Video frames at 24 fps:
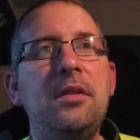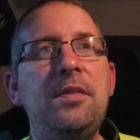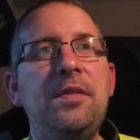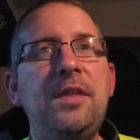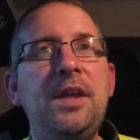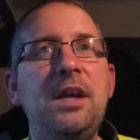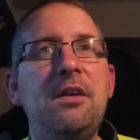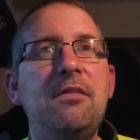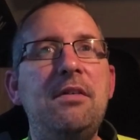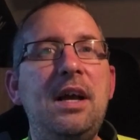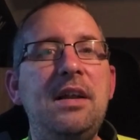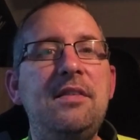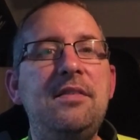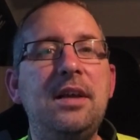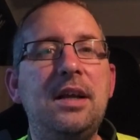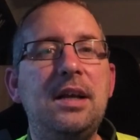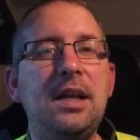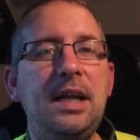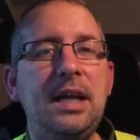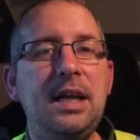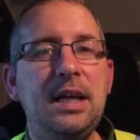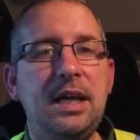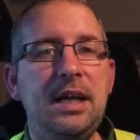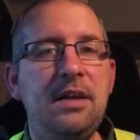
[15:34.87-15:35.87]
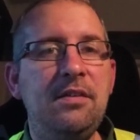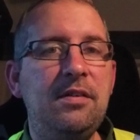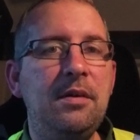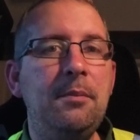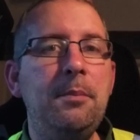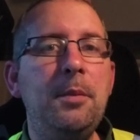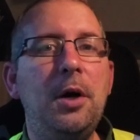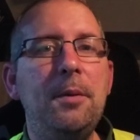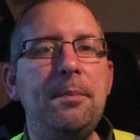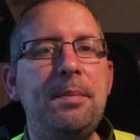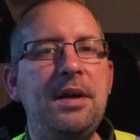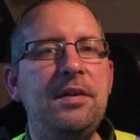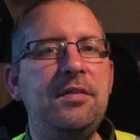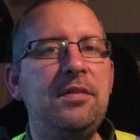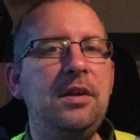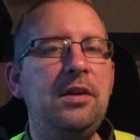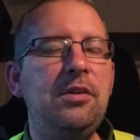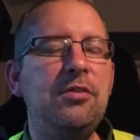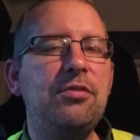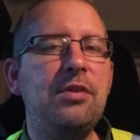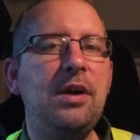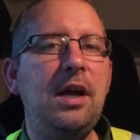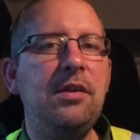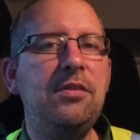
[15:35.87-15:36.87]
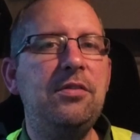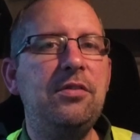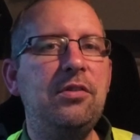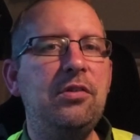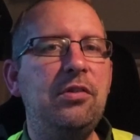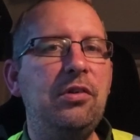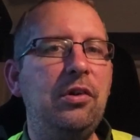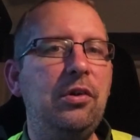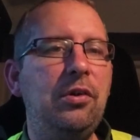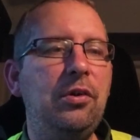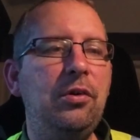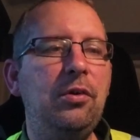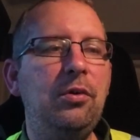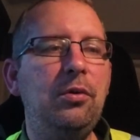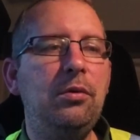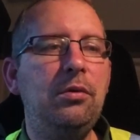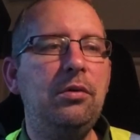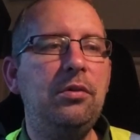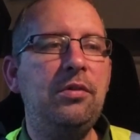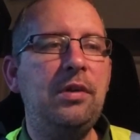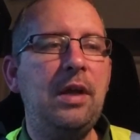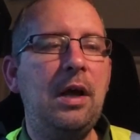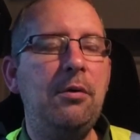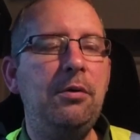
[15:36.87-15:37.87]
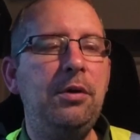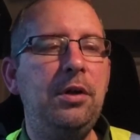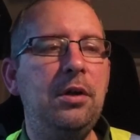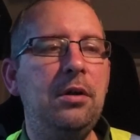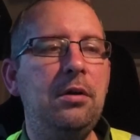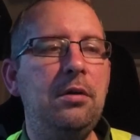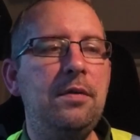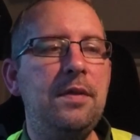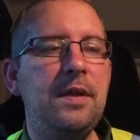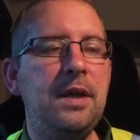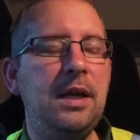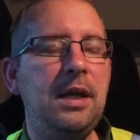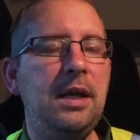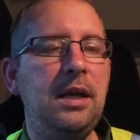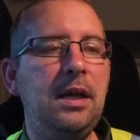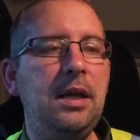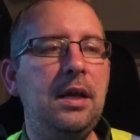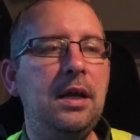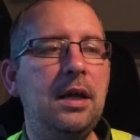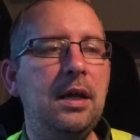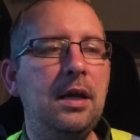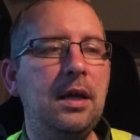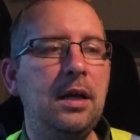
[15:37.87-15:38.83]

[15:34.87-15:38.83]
theoretically it is in my best interest to sell you the